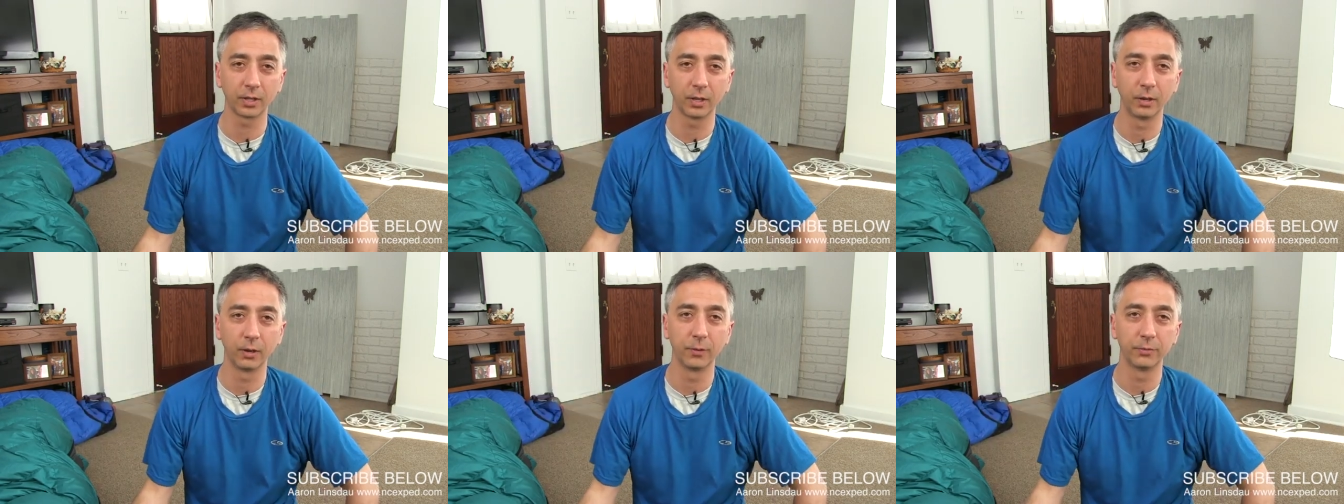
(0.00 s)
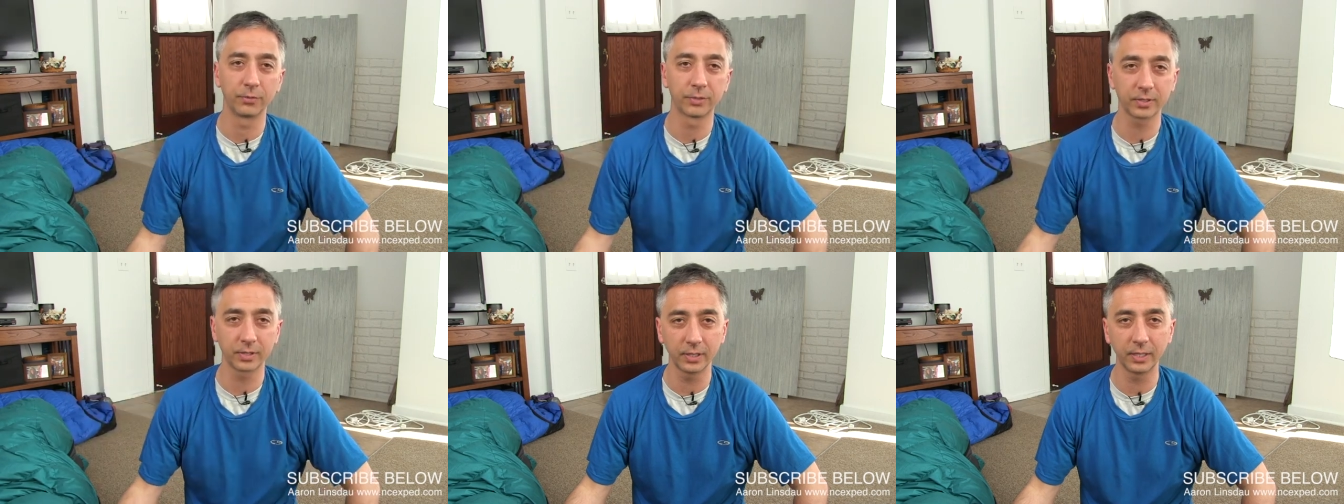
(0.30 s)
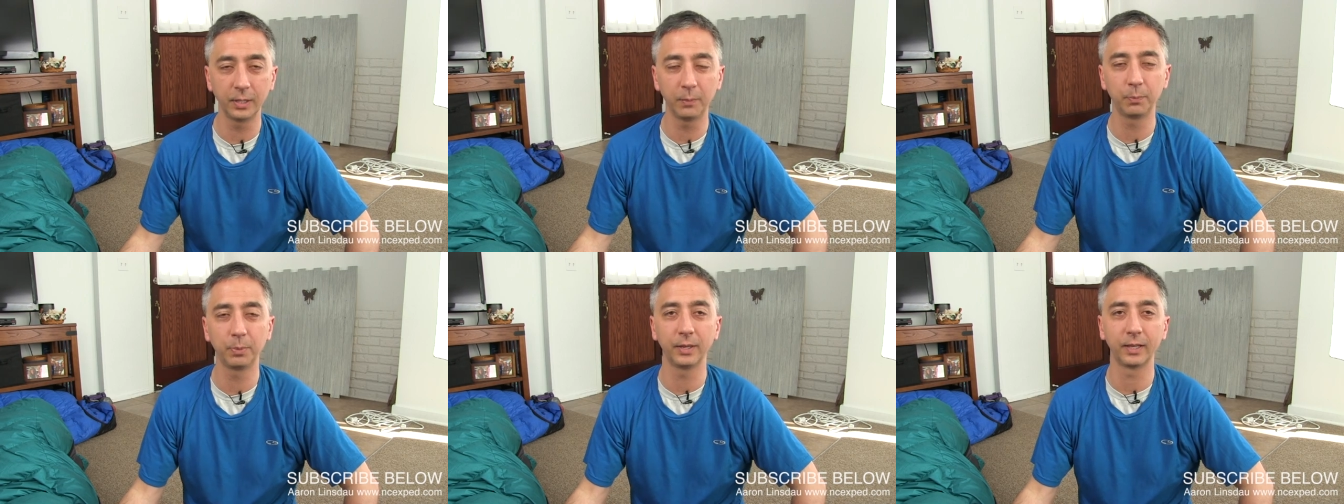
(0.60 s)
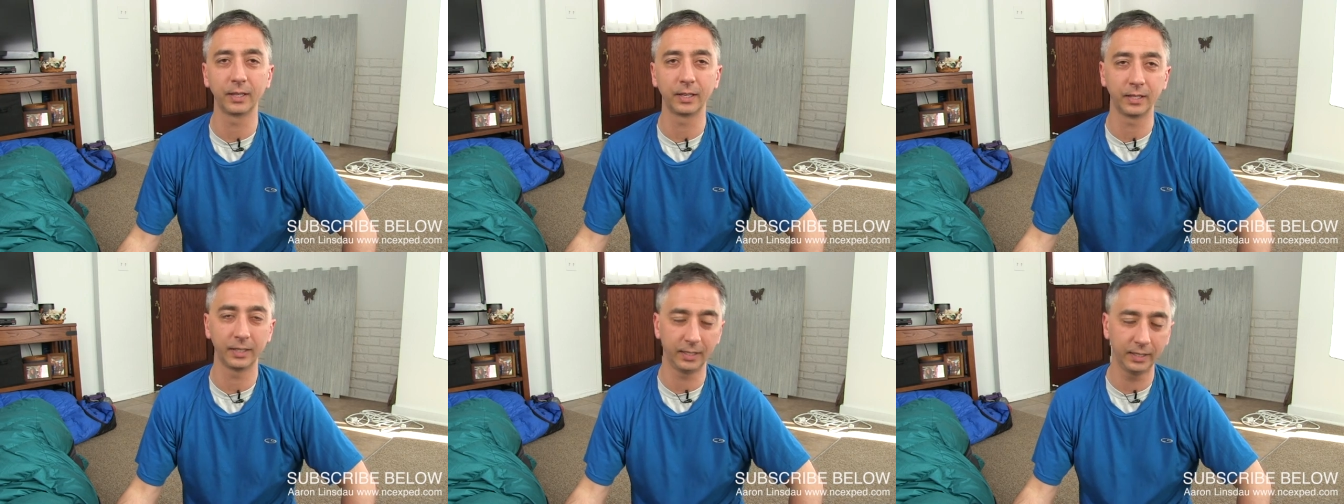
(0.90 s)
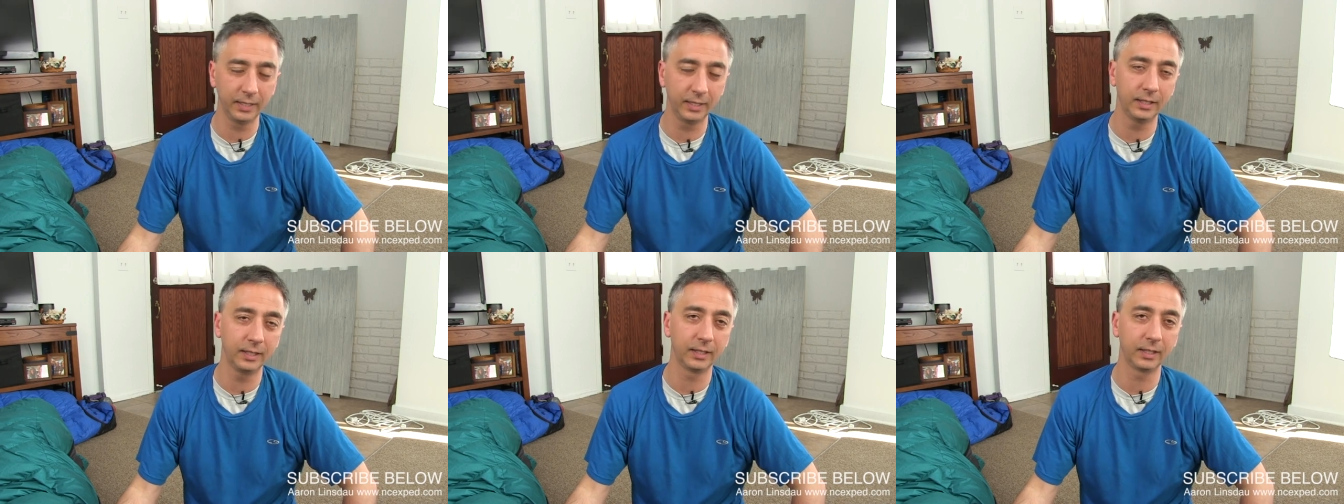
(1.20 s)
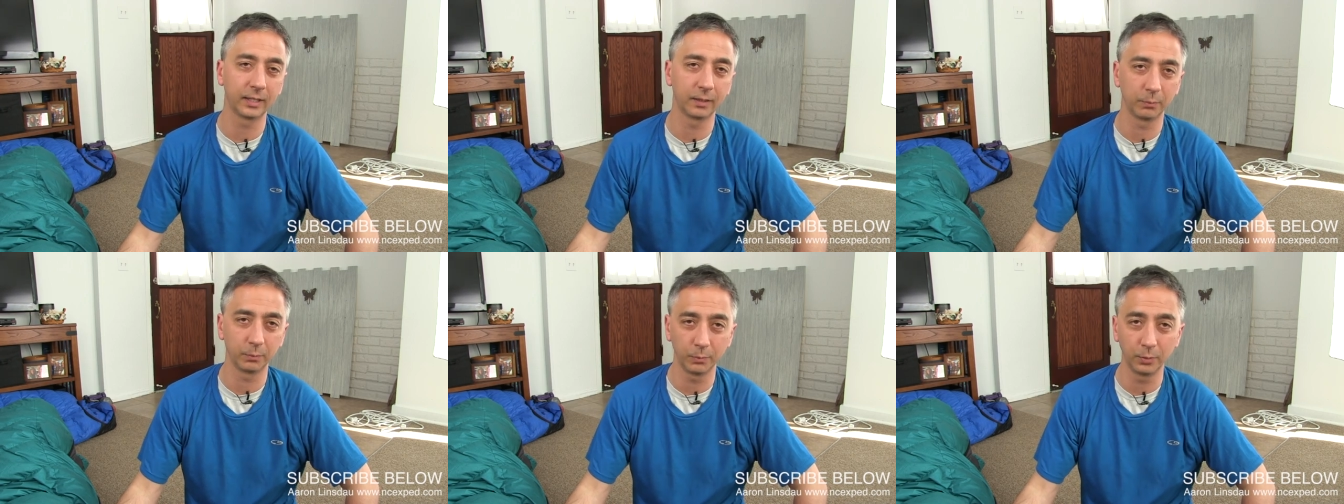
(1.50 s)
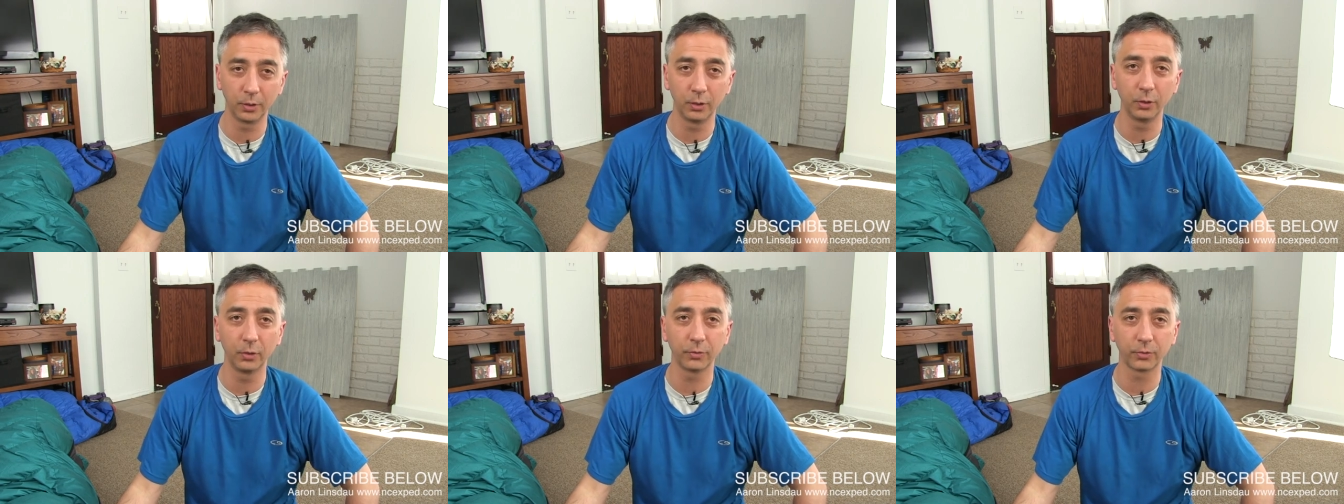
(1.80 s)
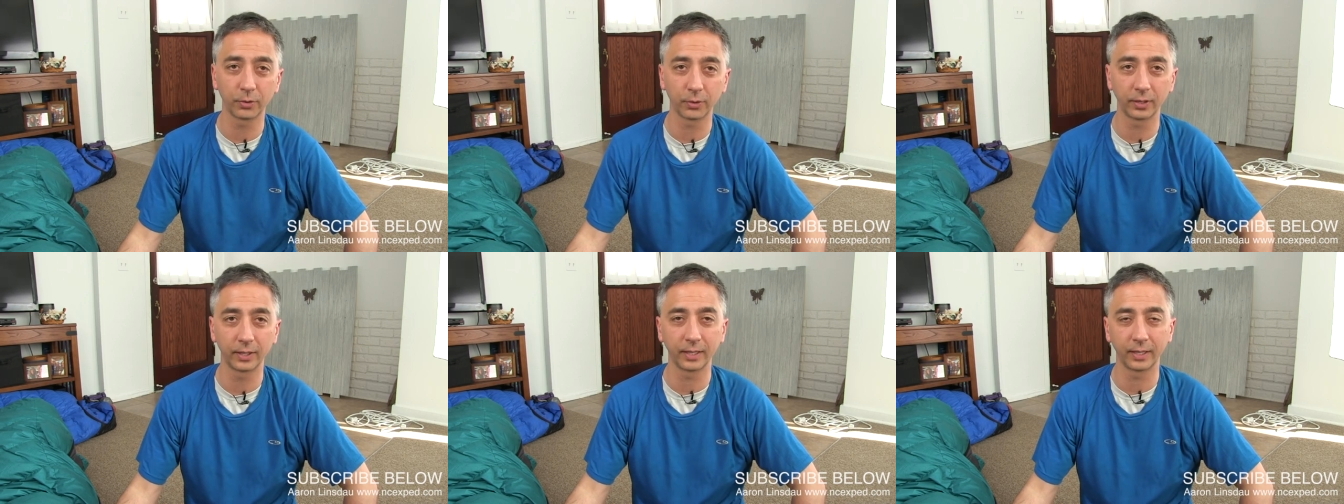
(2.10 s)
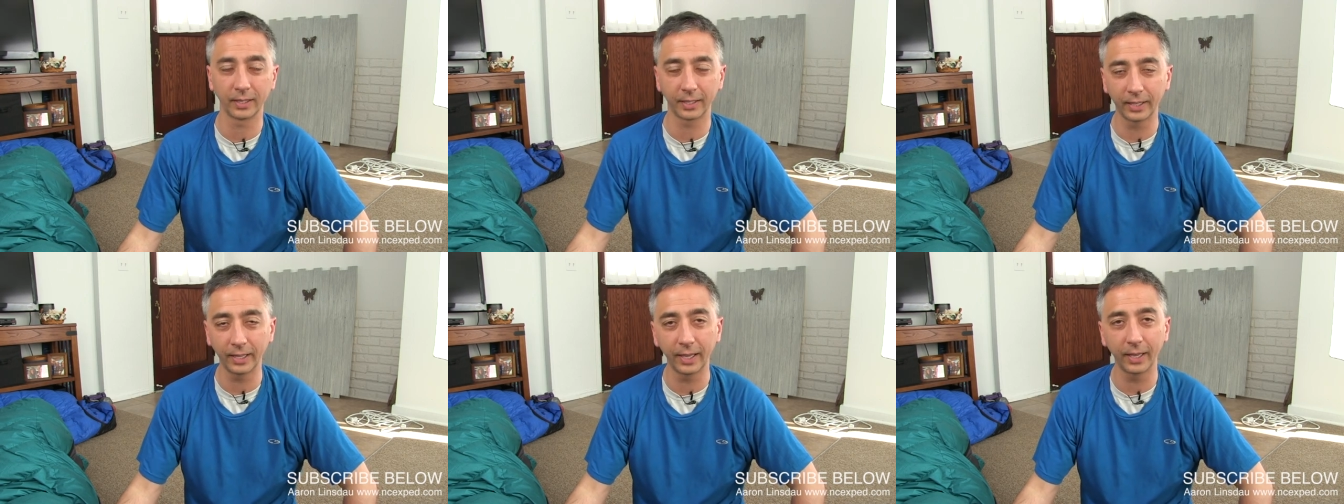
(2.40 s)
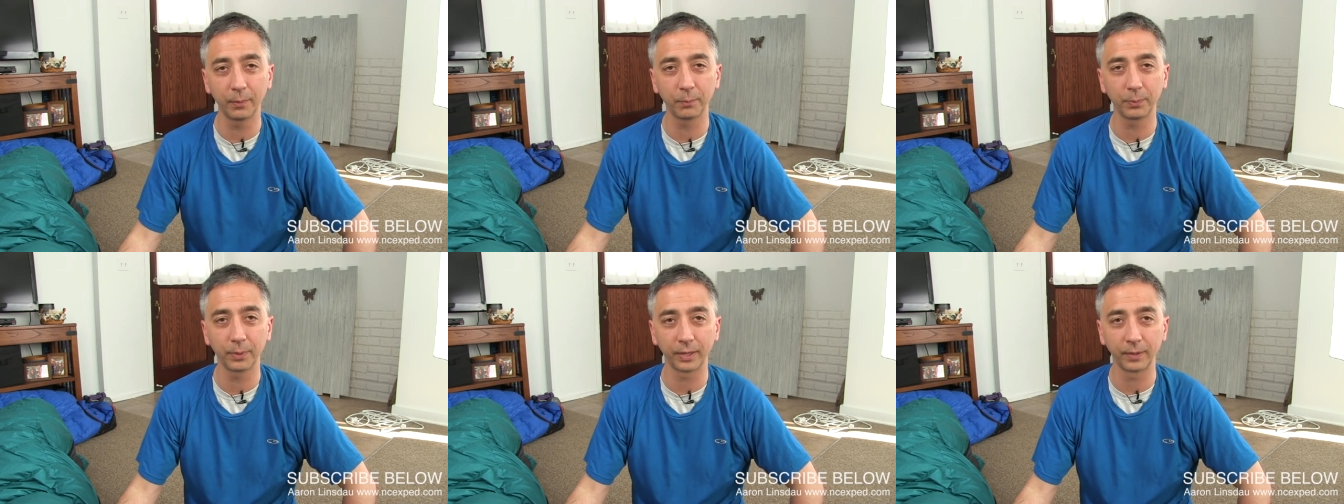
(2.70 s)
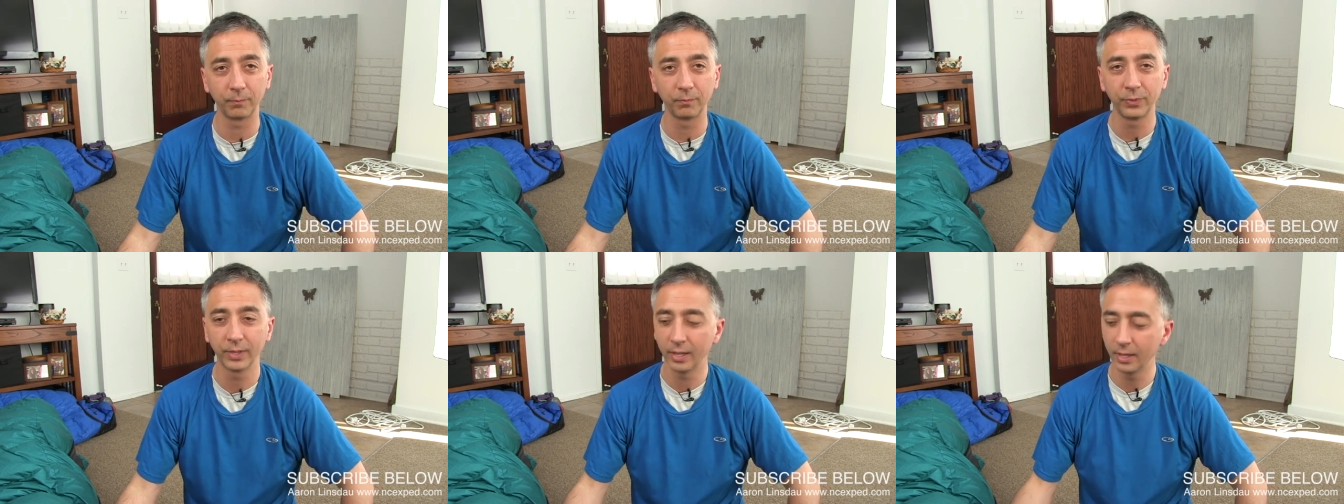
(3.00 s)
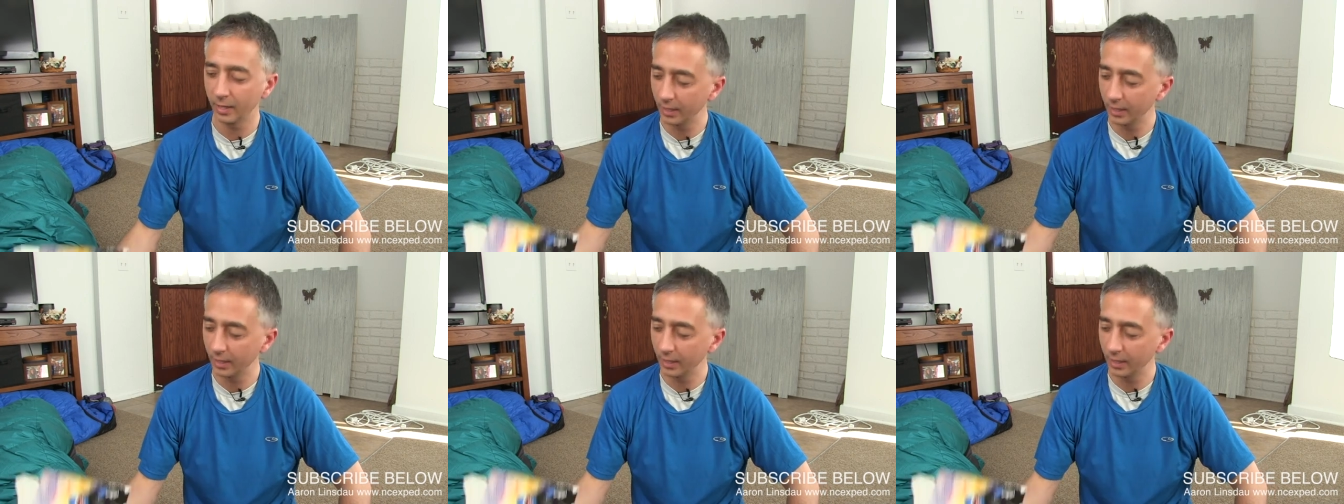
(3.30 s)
of sleeping and eating and maneuvering and camping